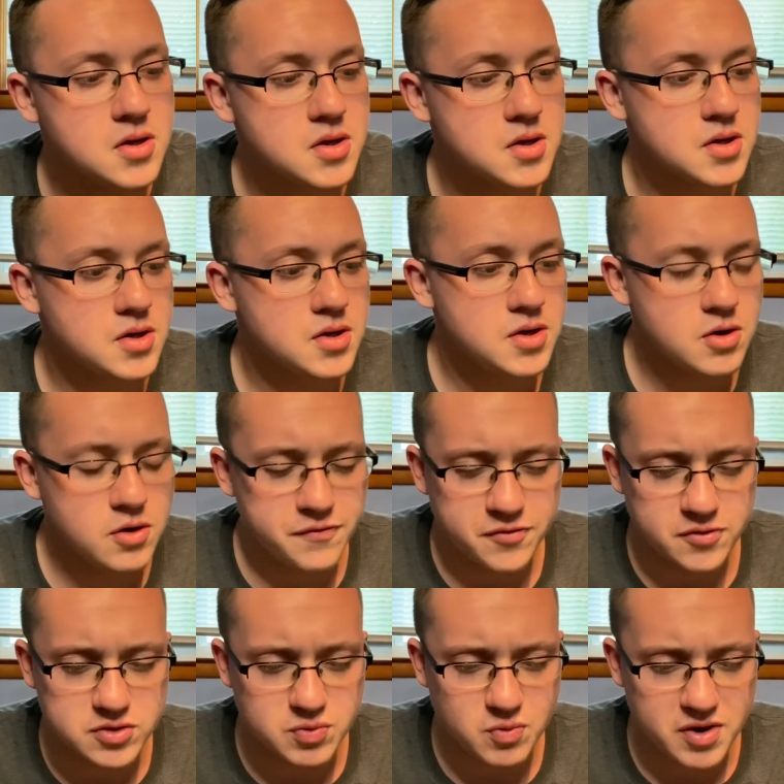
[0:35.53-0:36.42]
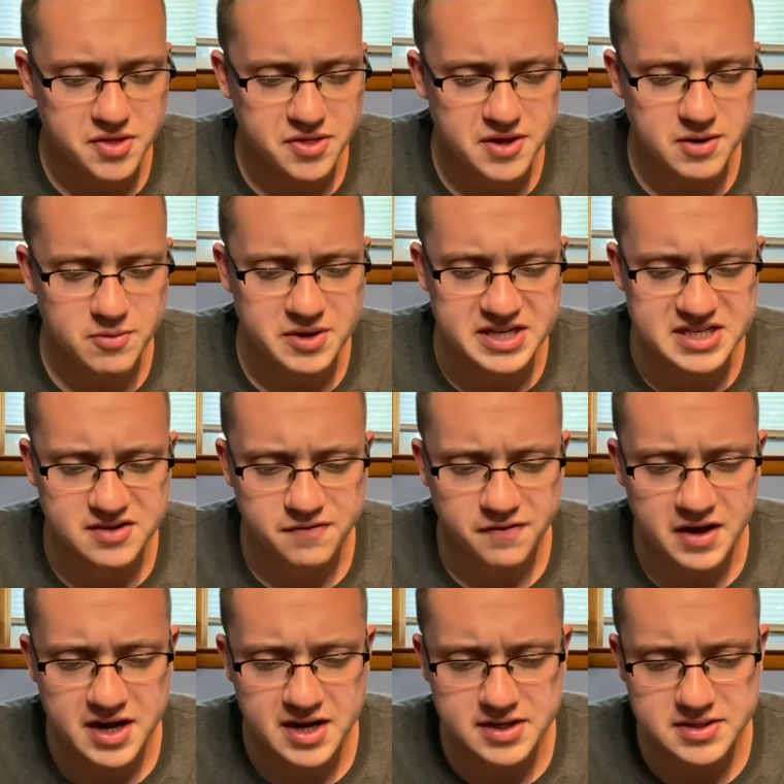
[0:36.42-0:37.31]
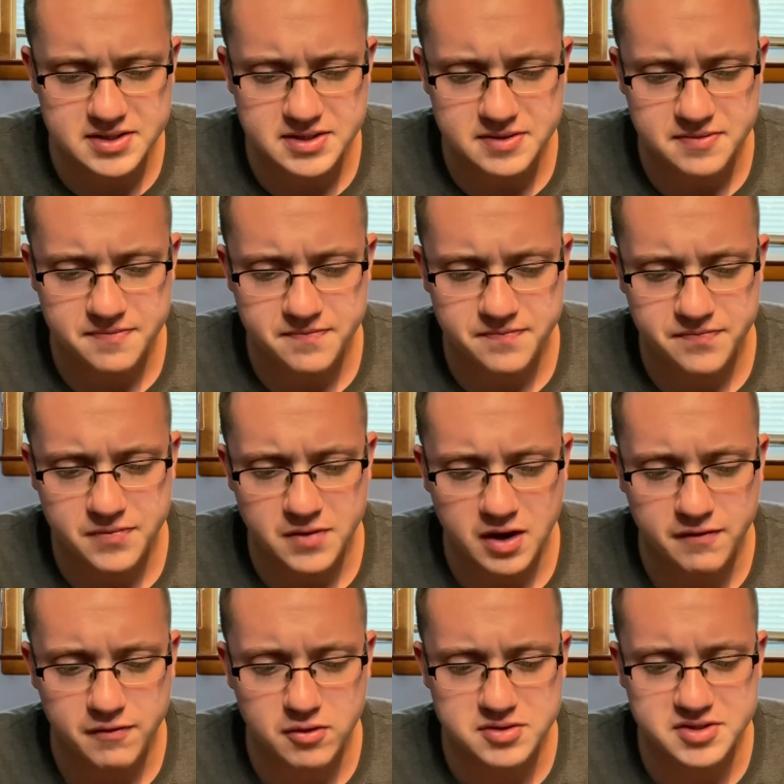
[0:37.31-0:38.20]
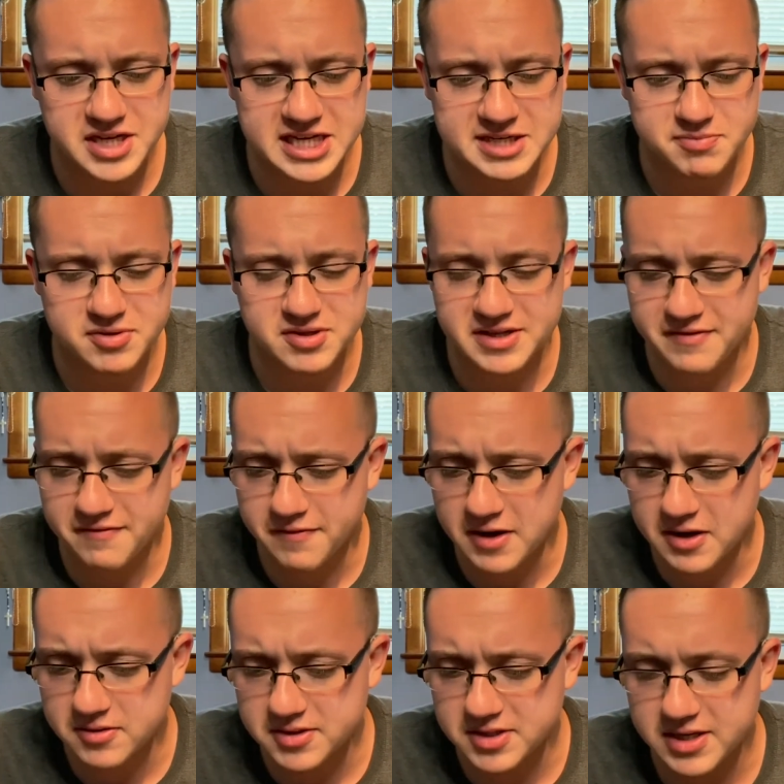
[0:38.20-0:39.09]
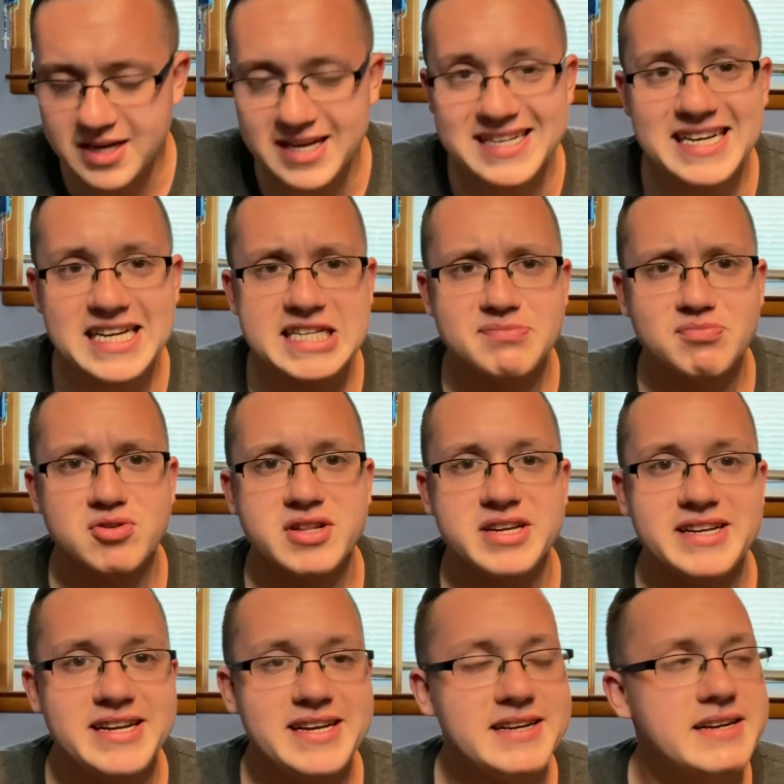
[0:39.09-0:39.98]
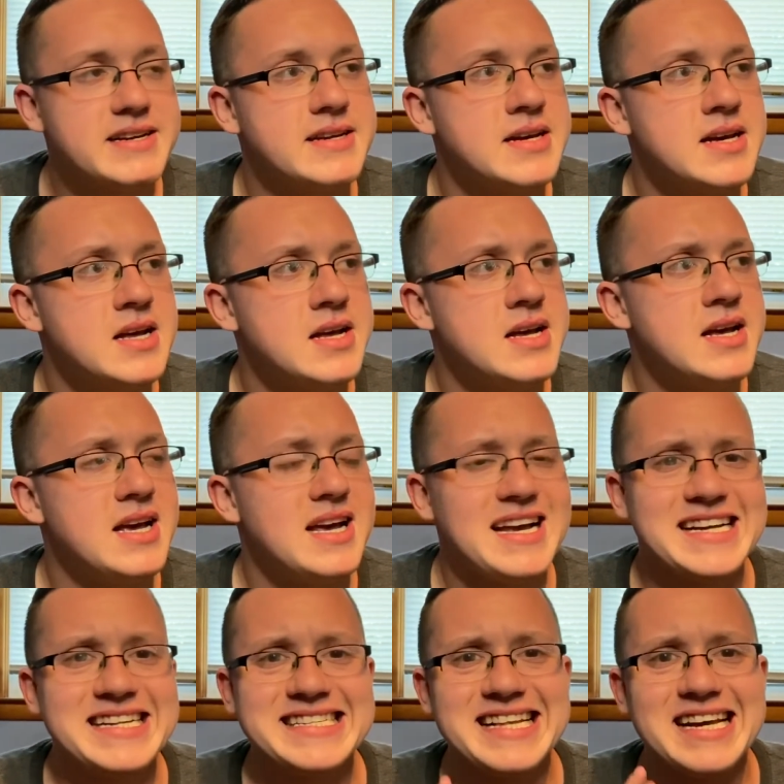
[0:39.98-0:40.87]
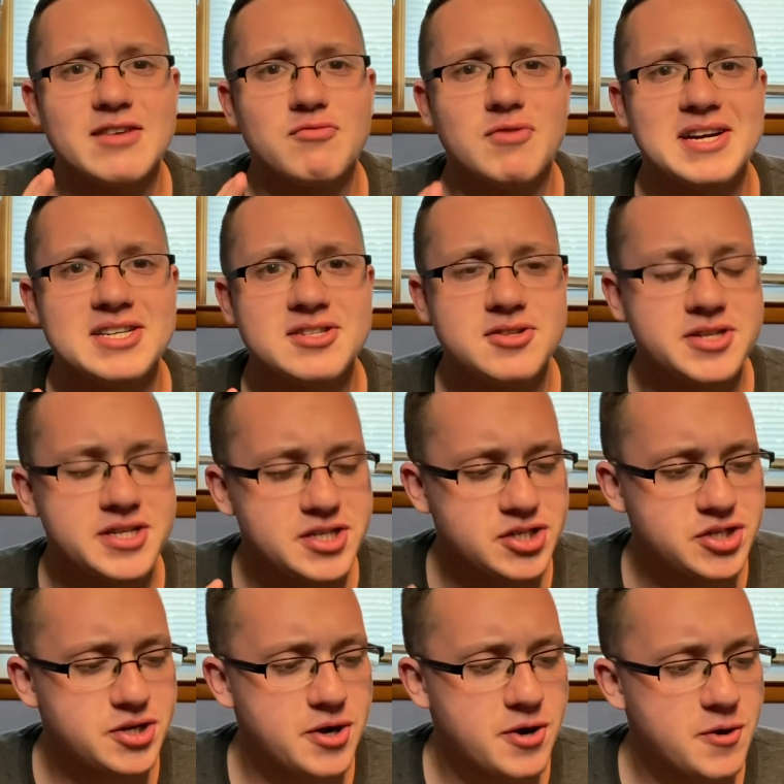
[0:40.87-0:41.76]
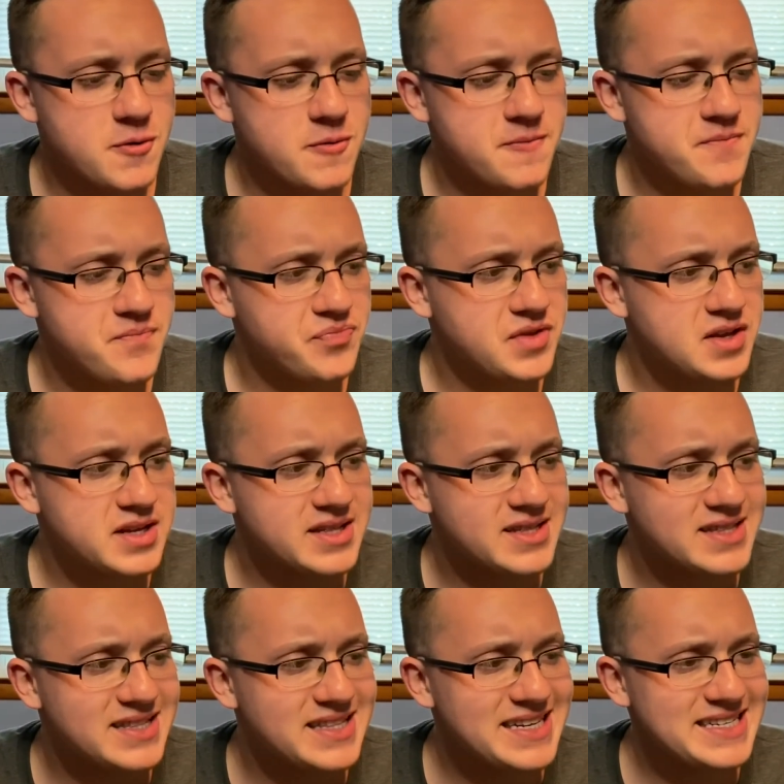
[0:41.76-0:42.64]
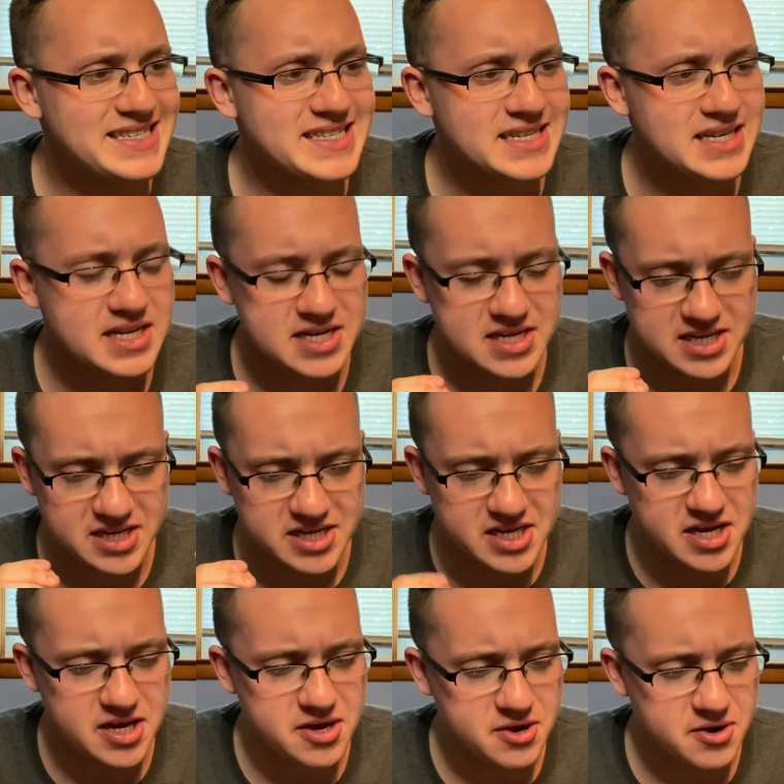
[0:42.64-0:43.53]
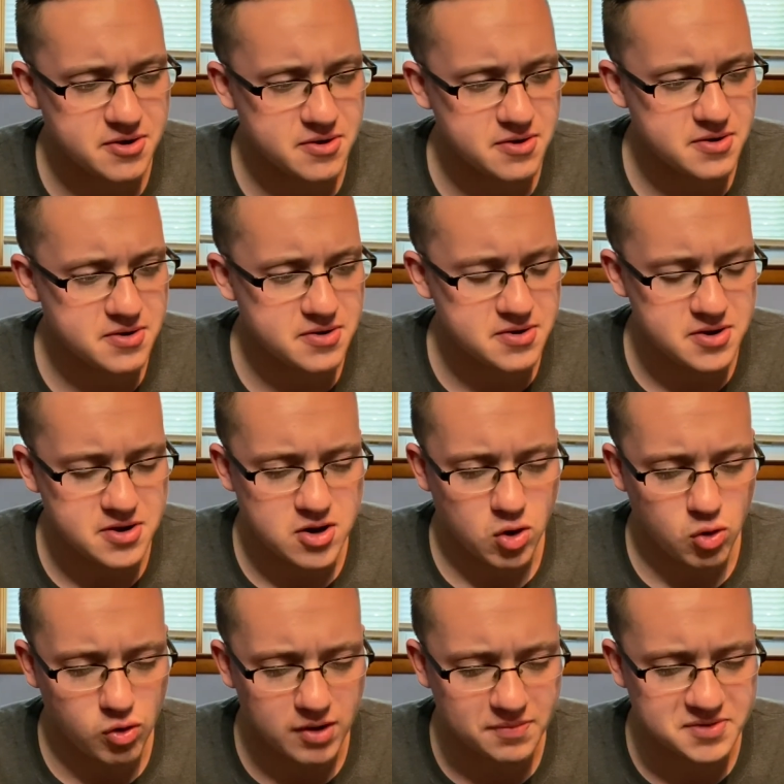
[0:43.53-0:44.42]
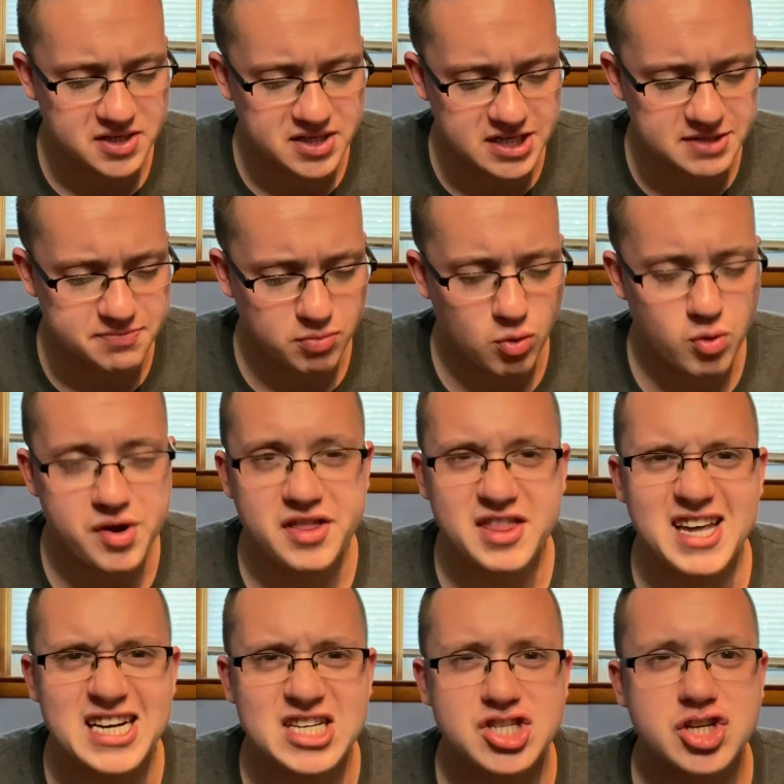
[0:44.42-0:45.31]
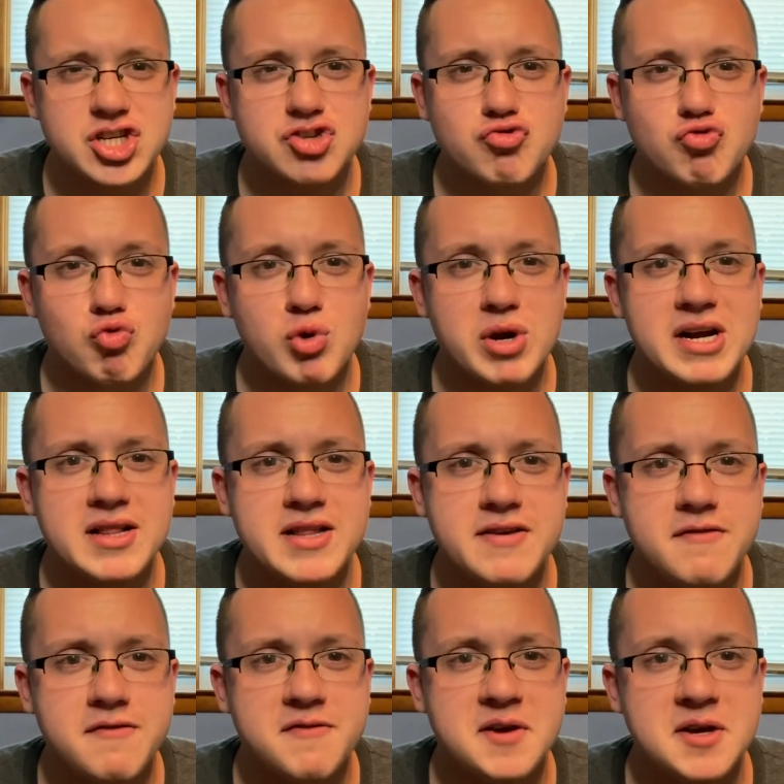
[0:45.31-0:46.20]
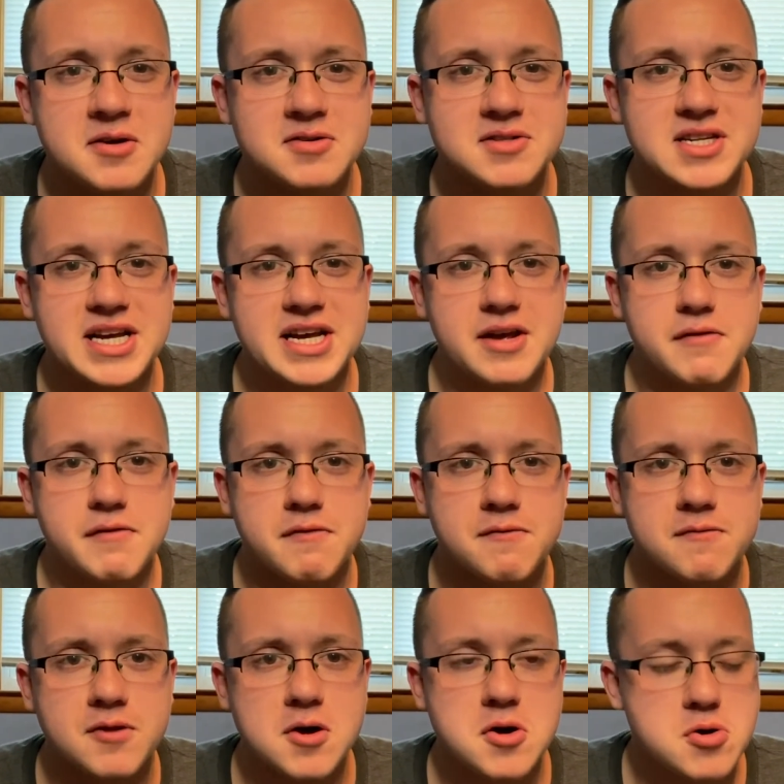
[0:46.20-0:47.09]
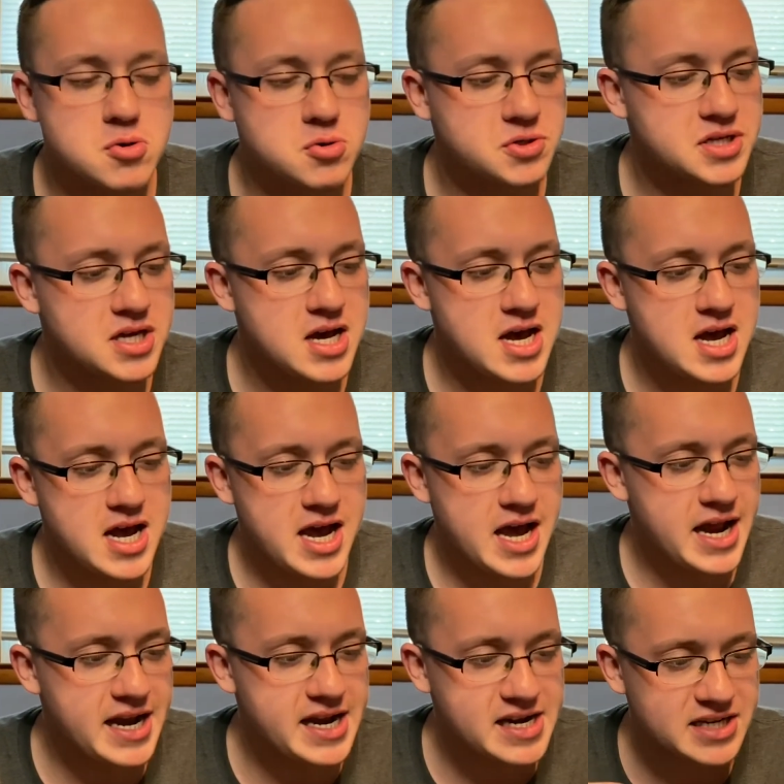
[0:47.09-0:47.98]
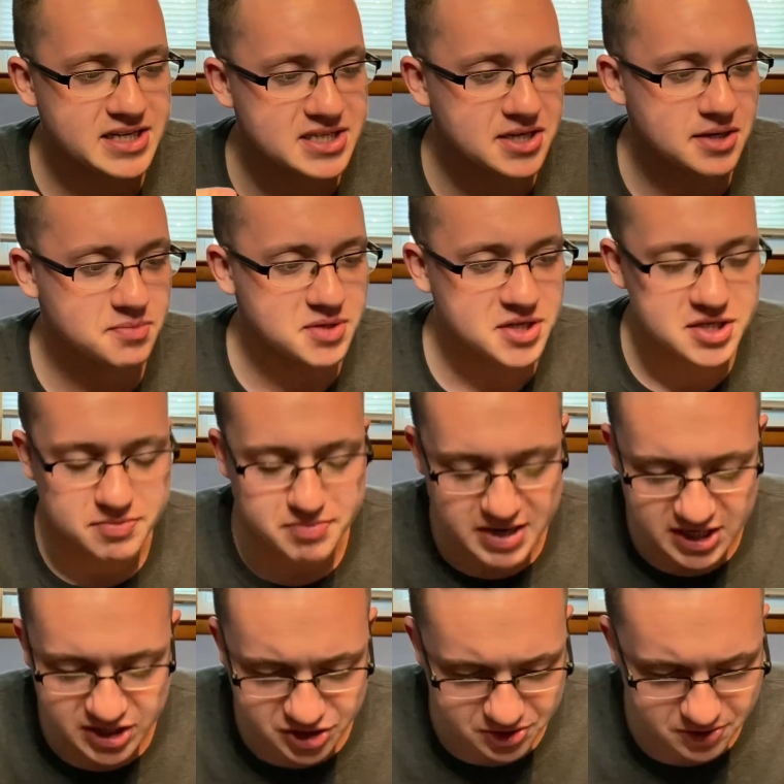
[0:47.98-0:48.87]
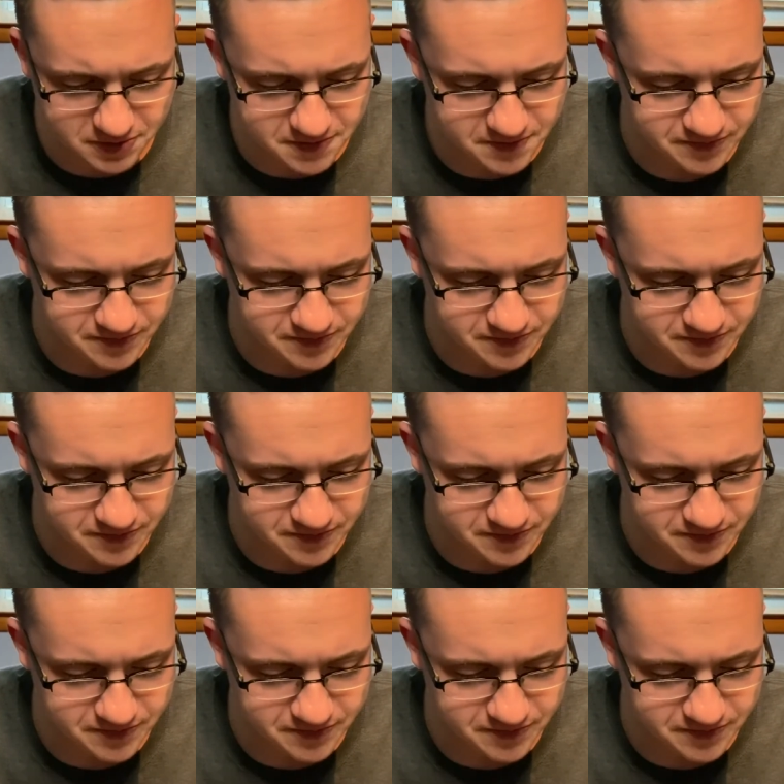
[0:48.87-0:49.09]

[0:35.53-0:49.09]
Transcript: You know, if there's one thing we as fans have all desperately felt and desperately needed, it's that wrestling show this year, or up to this point, that just really feels like it flows and it is something special.